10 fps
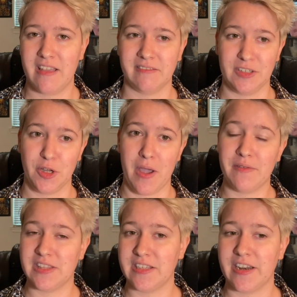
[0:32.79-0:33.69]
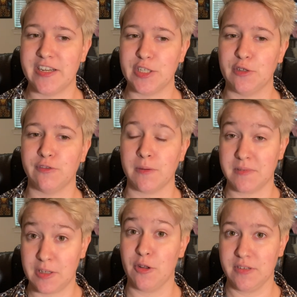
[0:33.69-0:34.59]
You know, everything that I do from,
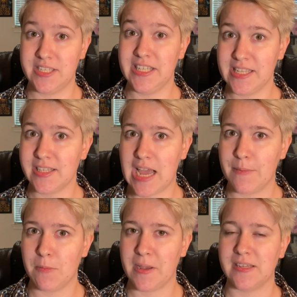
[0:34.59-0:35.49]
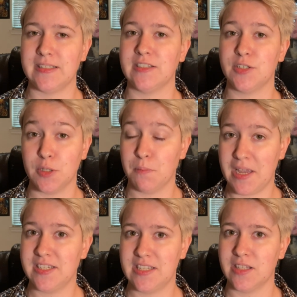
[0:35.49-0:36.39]
you know, sealing the diamond painting to
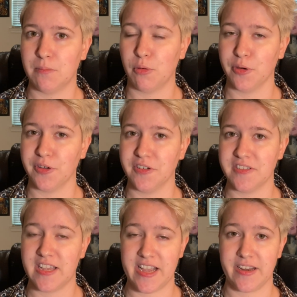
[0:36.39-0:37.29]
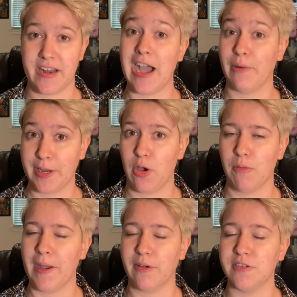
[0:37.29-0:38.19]
painting the borders and how I go
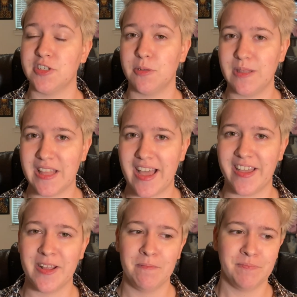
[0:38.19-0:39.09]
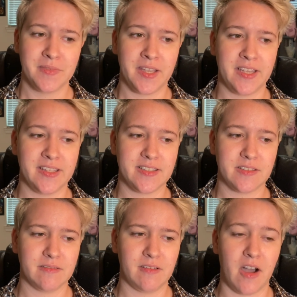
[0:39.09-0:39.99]
about doing that. It's
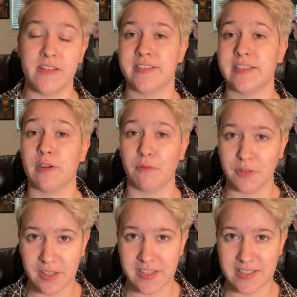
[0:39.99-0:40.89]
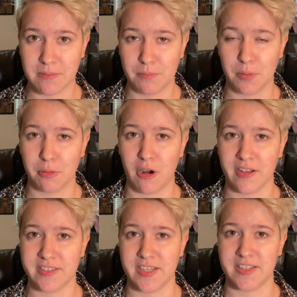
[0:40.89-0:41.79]
honestly a really simple
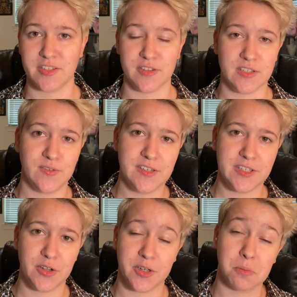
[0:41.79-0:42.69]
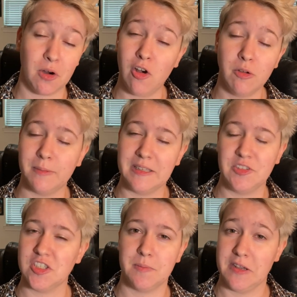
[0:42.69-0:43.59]
process, so this video could probably
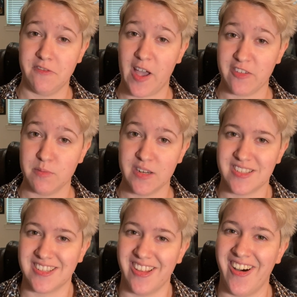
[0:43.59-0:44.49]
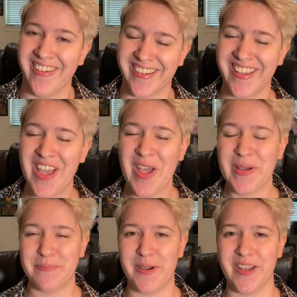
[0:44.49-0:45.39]
just be five minutes long,
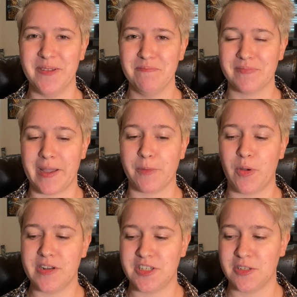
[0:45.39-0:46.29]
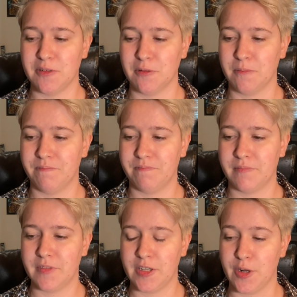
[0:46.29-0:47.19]
but I'm going to,
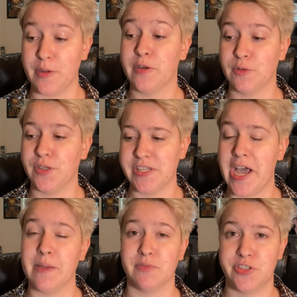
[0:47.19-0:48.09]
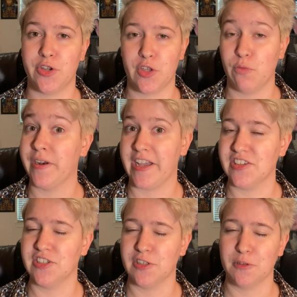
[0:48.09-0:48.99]
you know, in real time show you what I
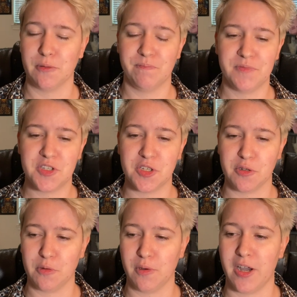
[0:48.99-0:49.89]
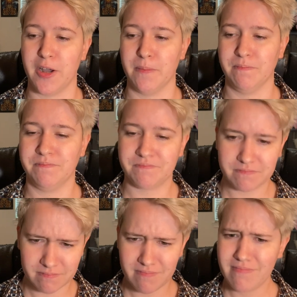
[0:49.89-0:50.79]
do to um,
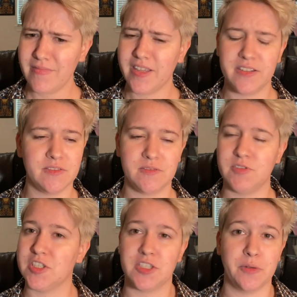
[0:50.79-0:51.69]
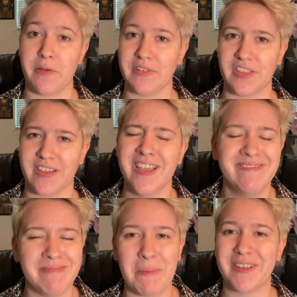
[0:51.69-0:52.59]
just do everything.
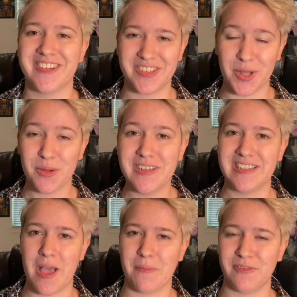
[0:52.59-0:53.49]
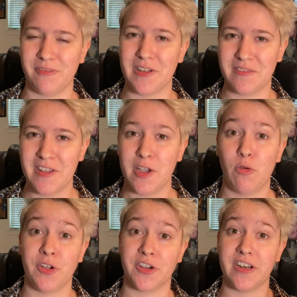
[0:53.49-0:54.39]
I'm gonna show you in depth what,
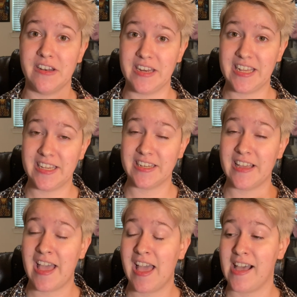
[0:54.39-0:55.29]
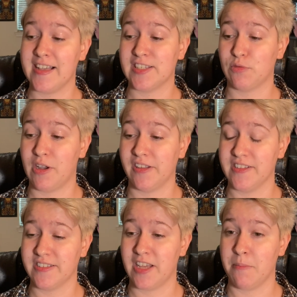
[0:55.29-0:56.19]
what you're gonna need, as well
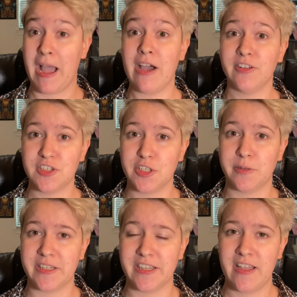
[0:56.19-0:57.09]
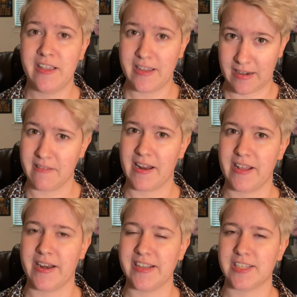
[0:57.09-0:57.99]
as um, how to do it and a
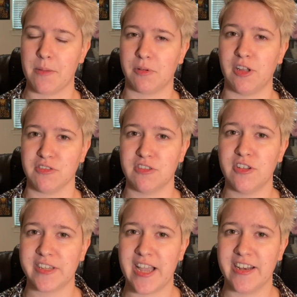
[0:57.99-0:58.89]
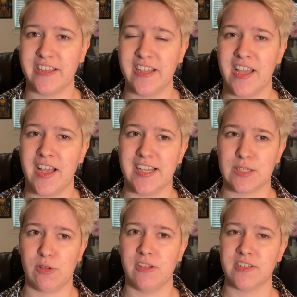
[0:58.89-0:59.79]
nice up close look at it, as
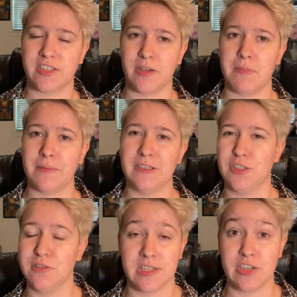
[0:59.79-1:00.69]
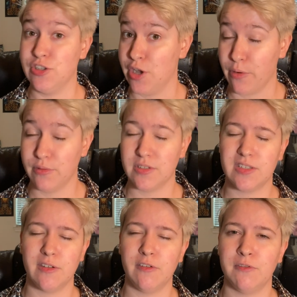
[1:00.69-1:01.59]
well as some maybe do's and don'ts
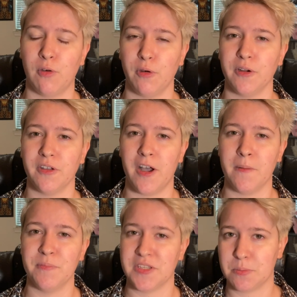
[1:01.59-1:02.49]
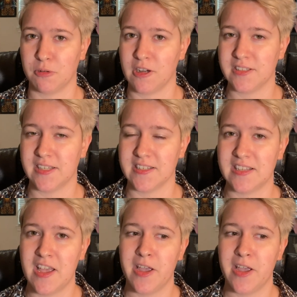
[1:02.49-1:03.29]
for um, this process.